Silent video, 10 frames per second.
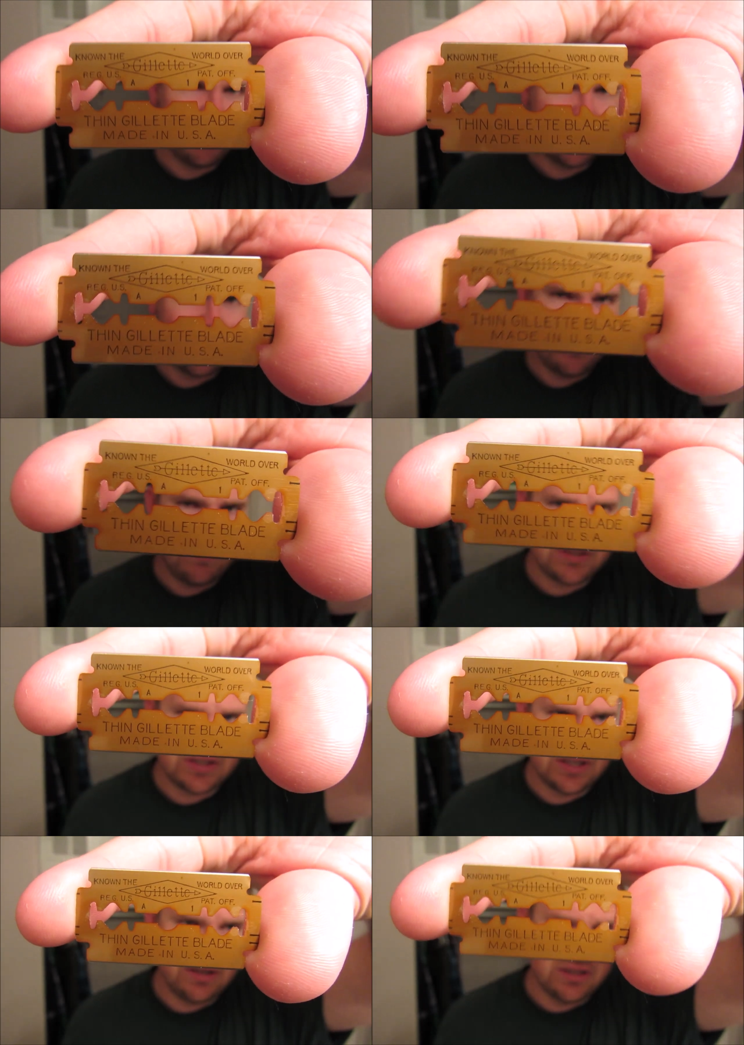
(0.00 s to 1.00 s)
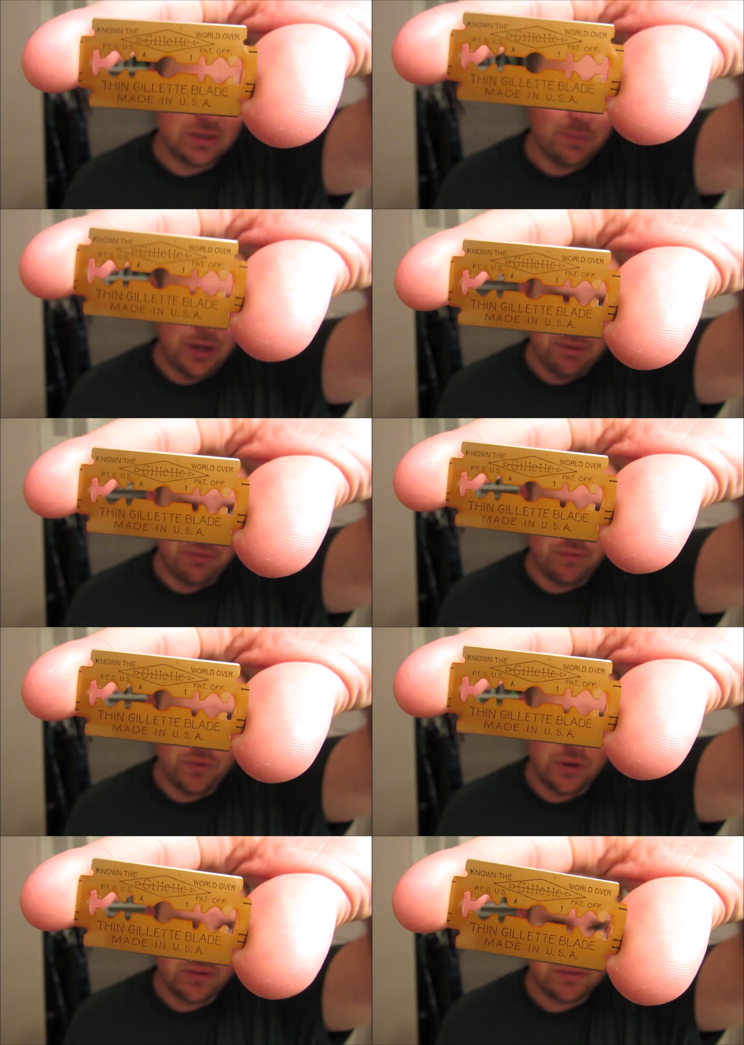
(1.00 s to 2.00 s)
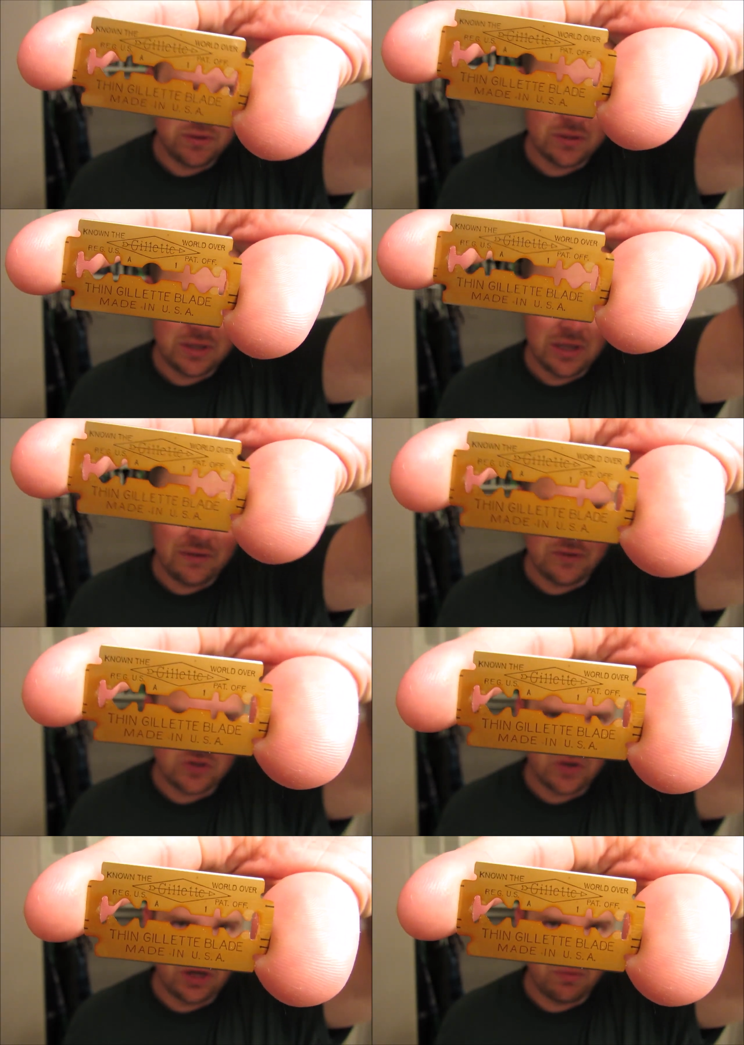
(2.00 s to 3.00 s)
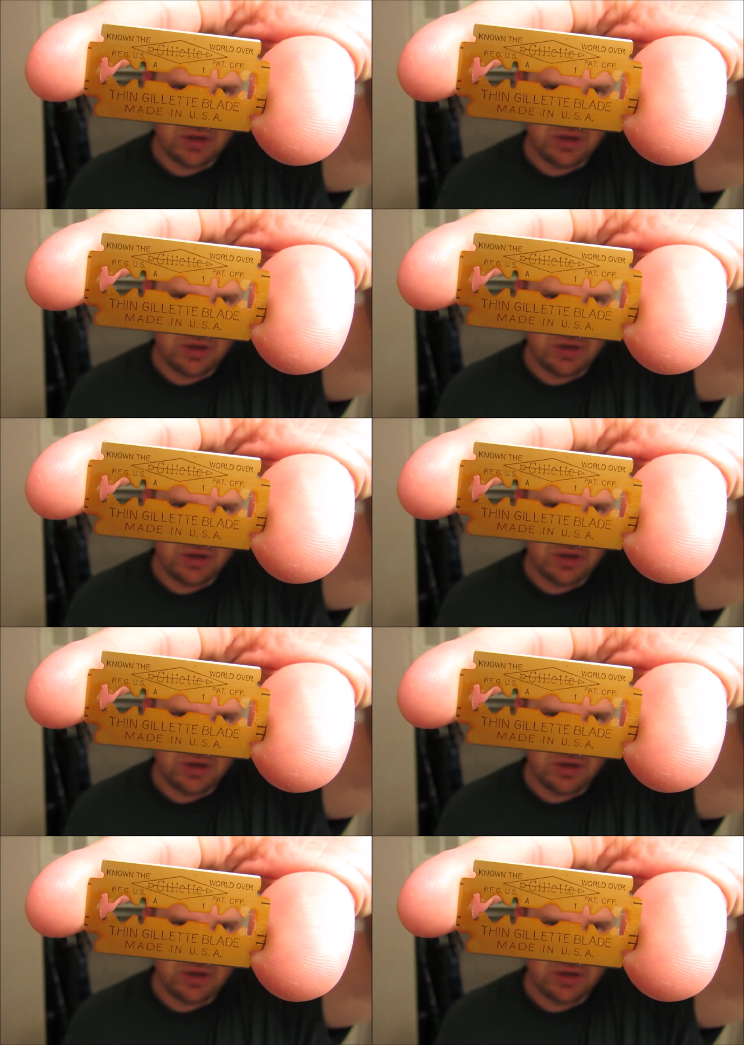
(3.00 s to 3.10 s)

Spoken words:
No face is visible, so there are no lips to read.